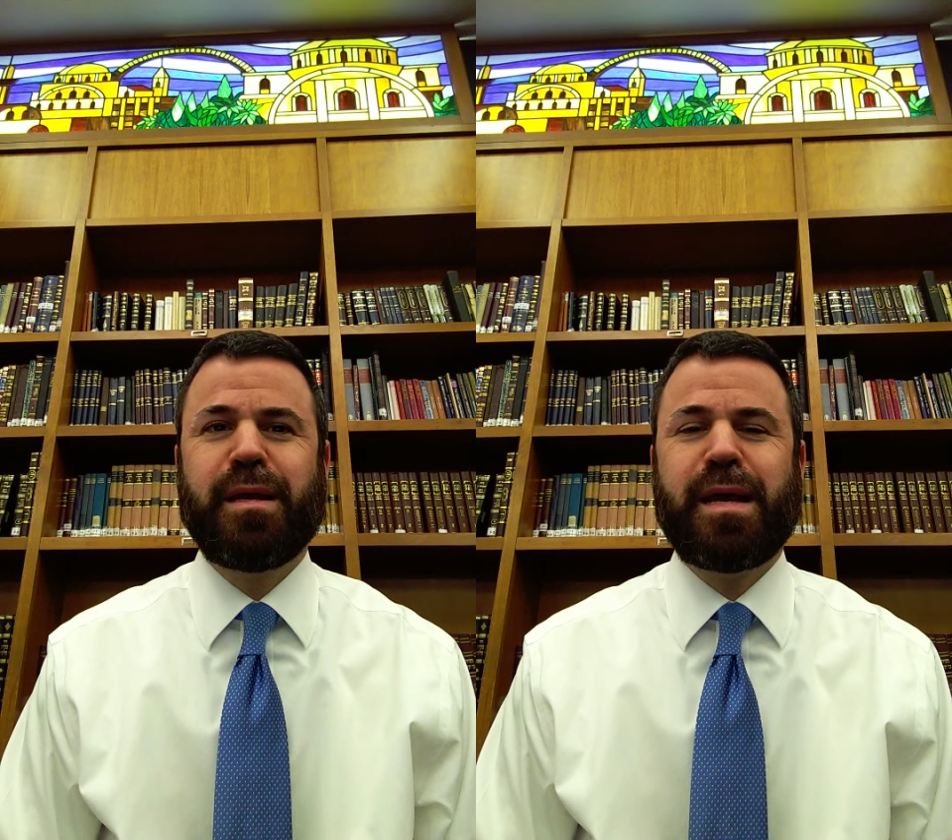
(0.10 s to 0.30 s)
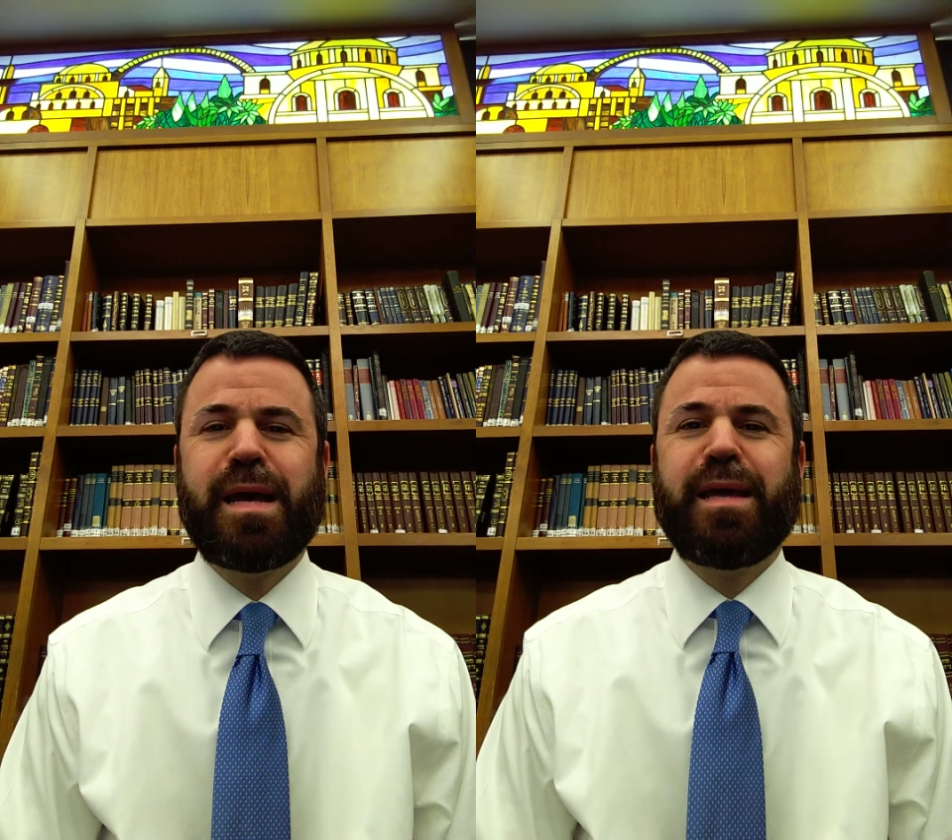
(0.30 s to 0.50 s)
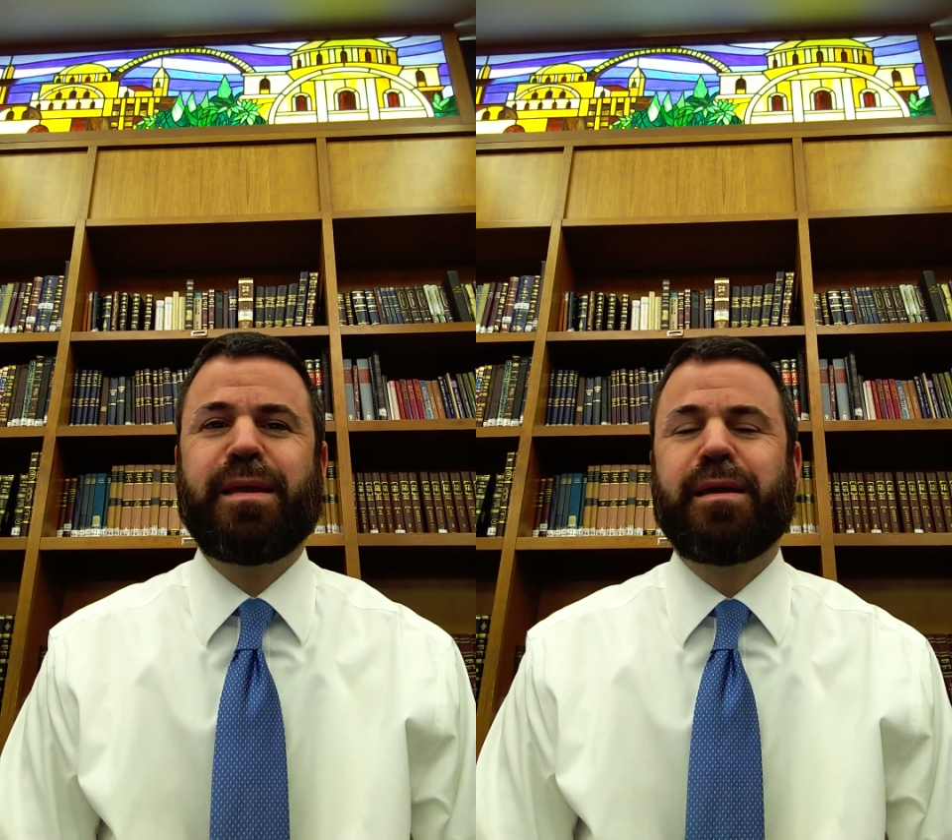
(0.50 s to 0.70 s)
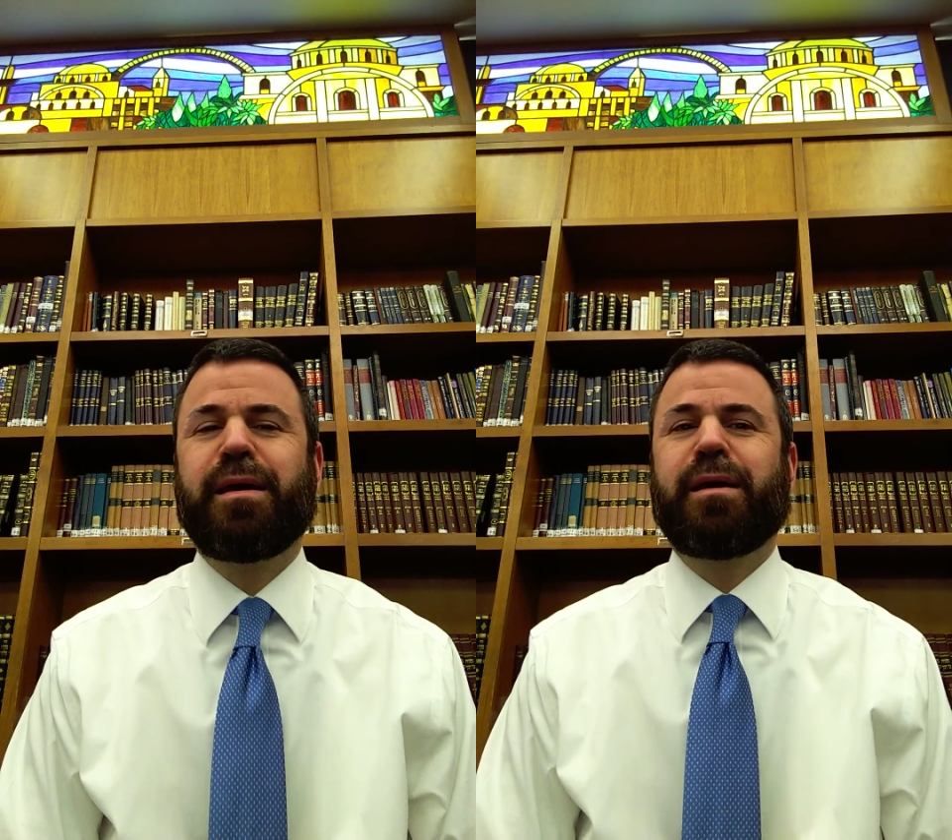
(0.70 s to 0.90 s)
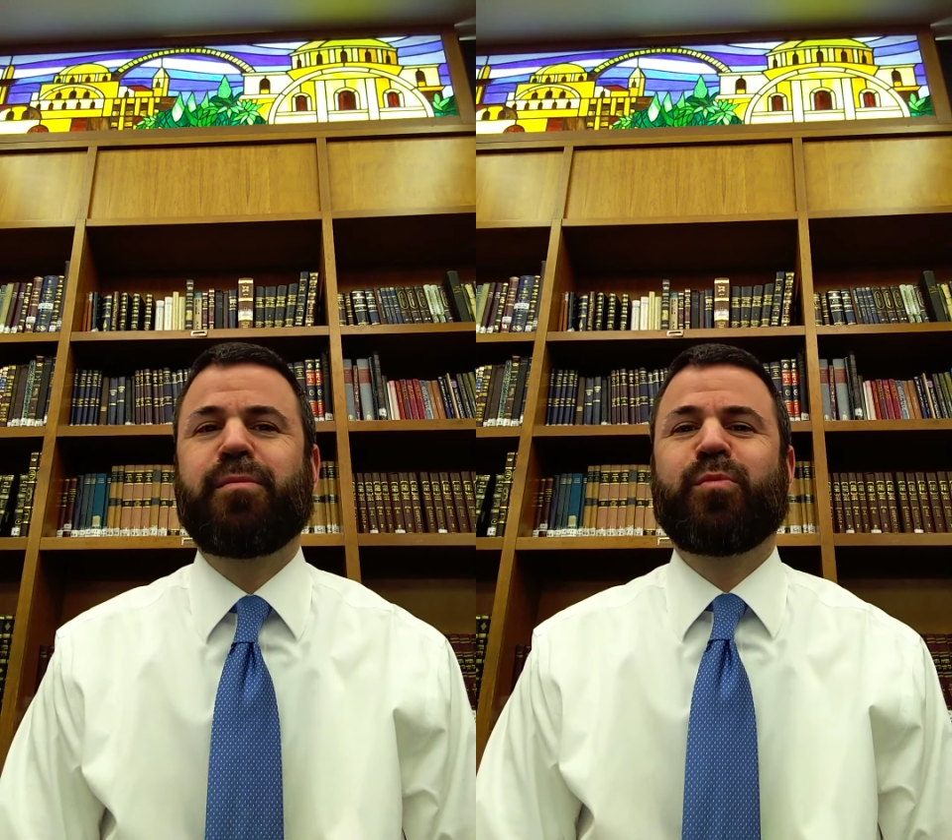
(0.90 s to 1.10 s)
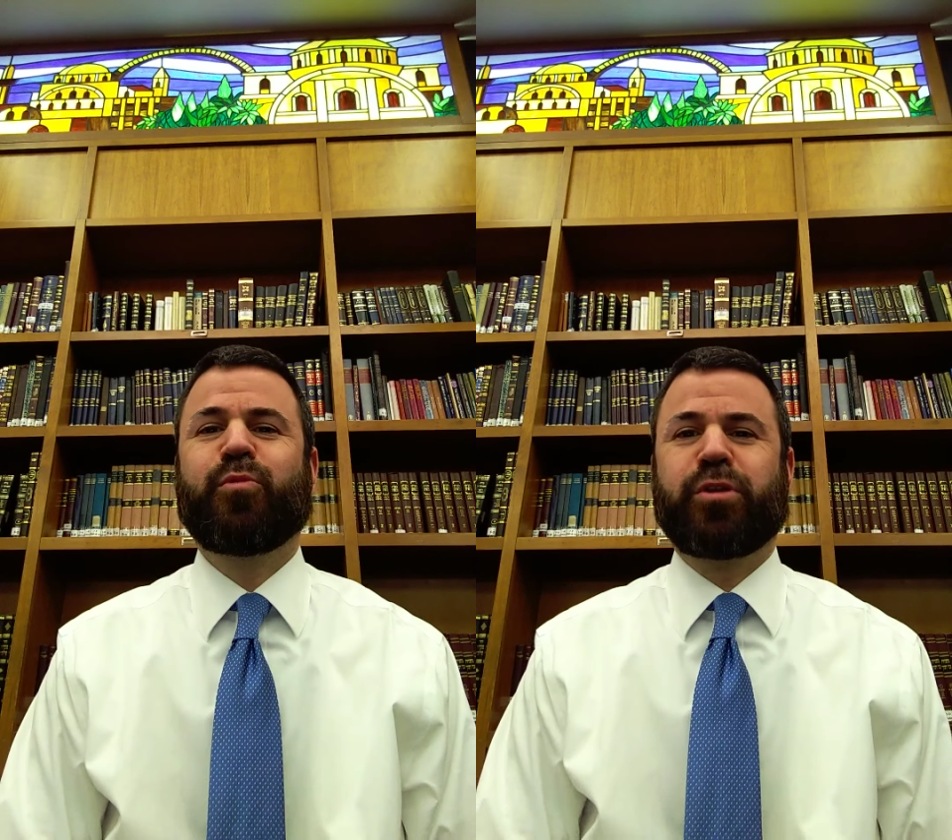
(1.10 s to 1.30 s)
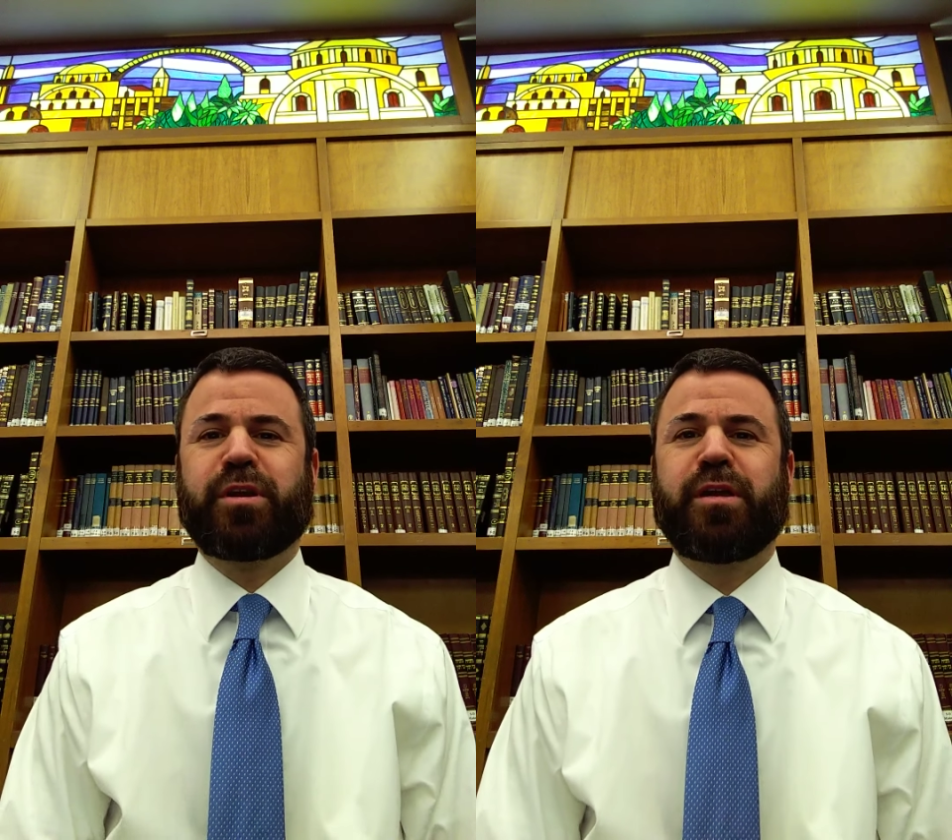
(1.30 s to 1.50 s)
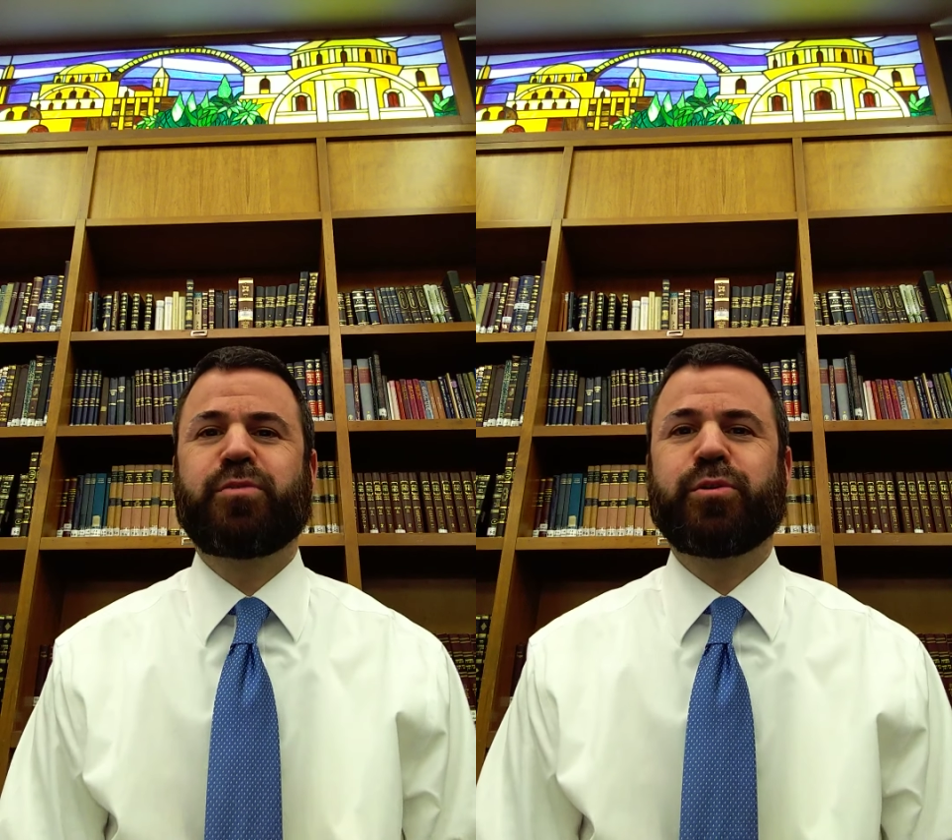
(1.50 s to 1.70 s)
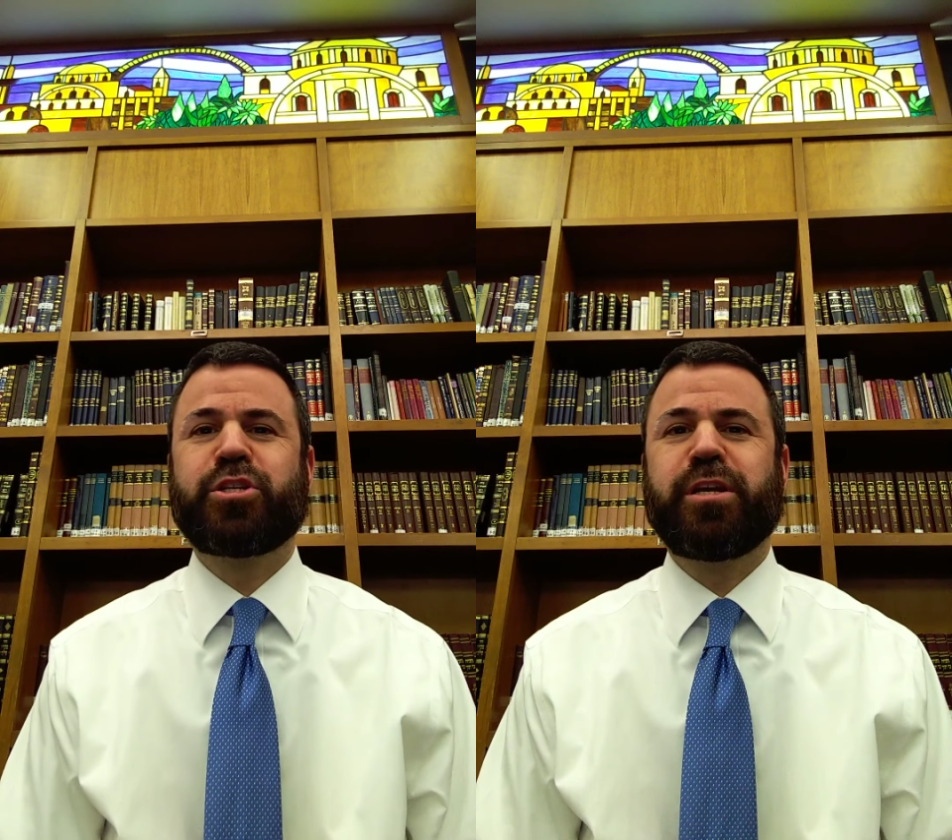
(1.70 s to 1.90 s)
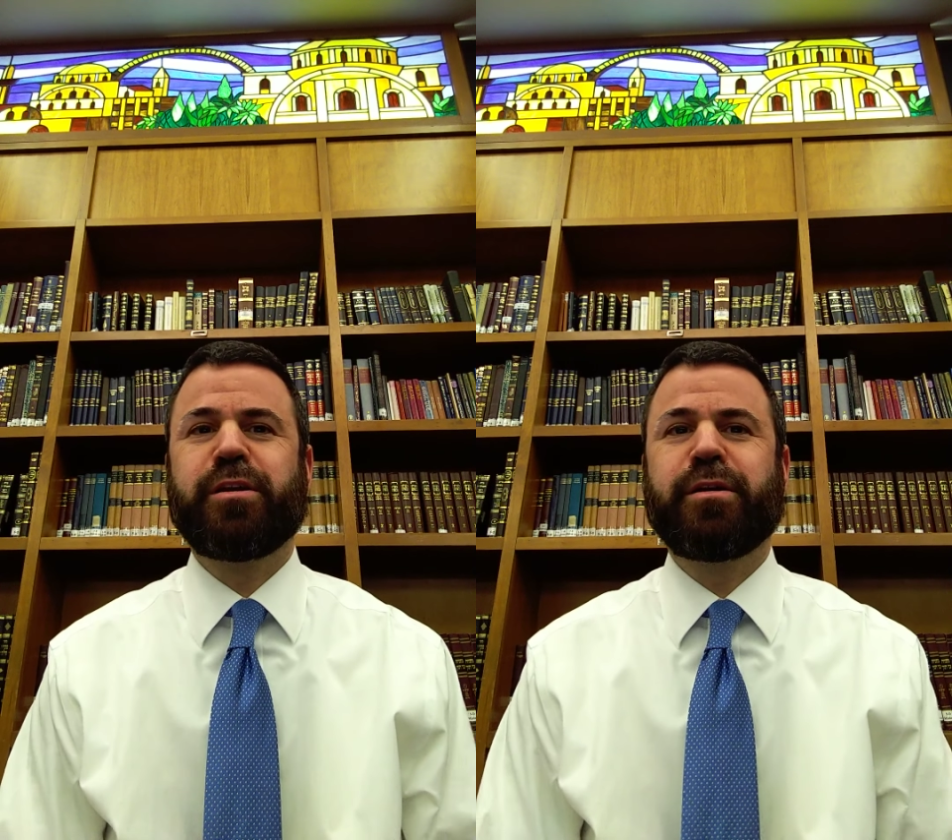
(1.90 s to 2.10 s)
Hi, I'm a Mordechai
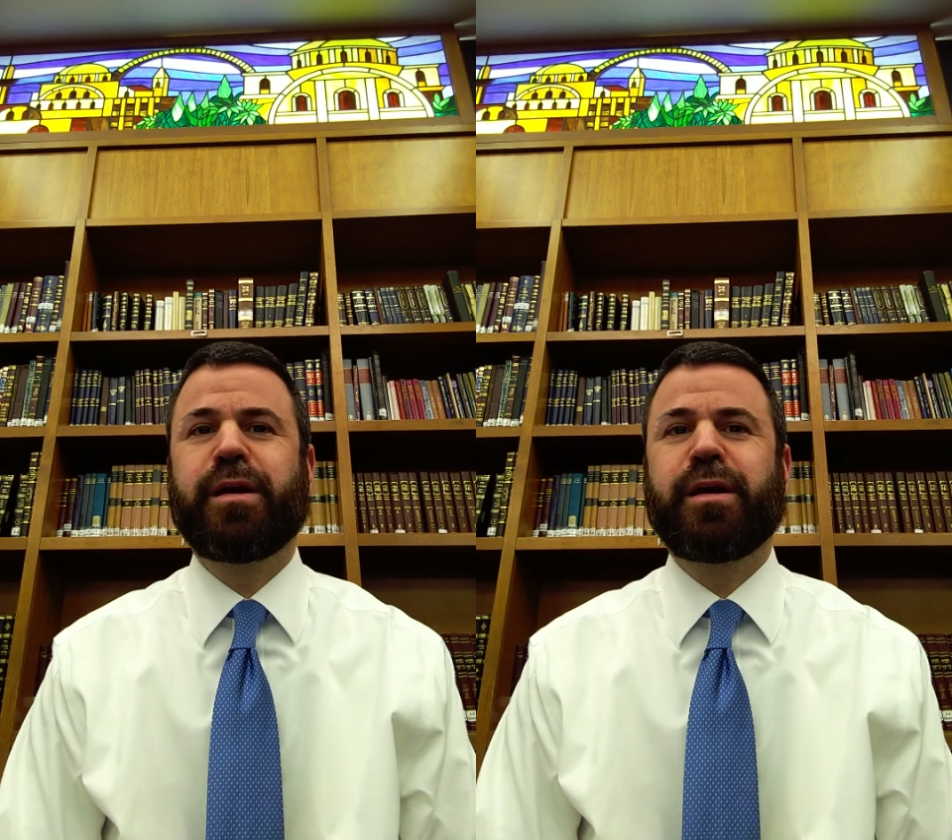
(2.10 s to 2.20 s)
Torchiner,